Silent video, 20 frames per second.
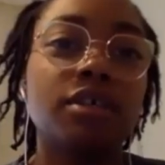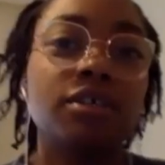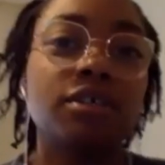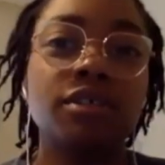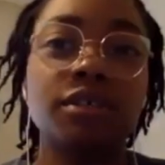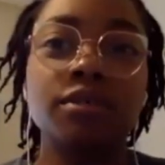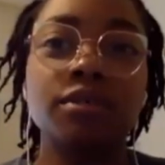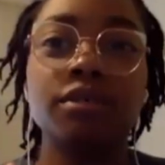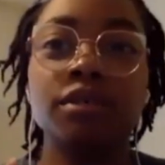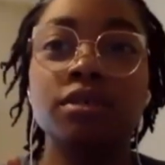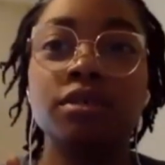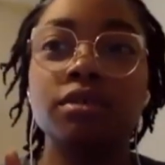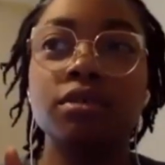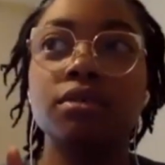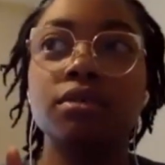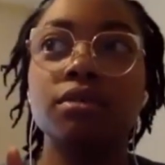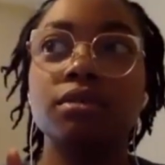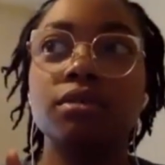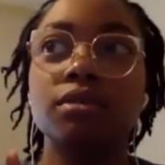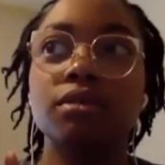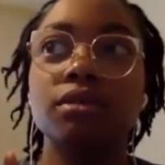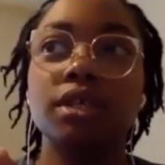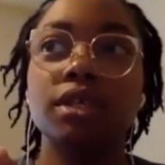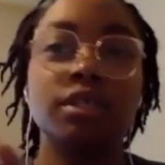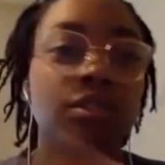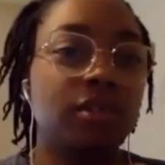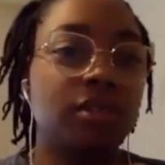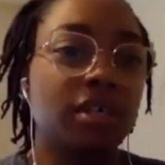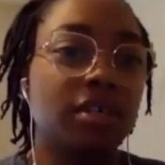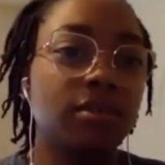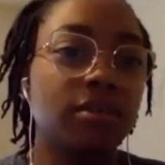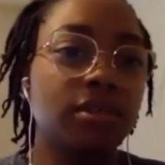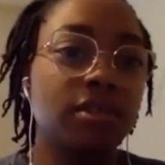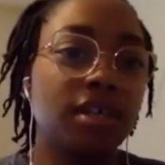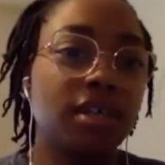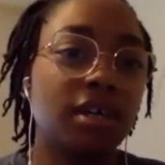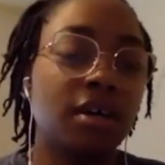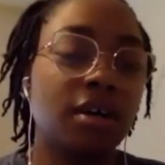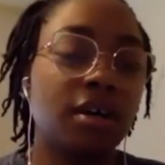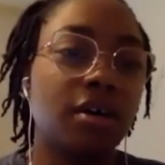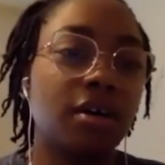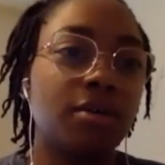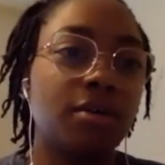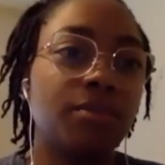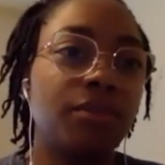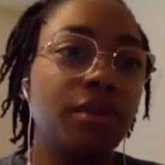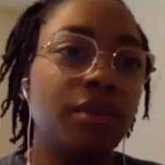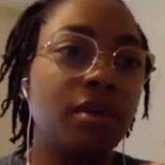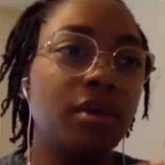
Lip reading: just go to let'stryadulting.com.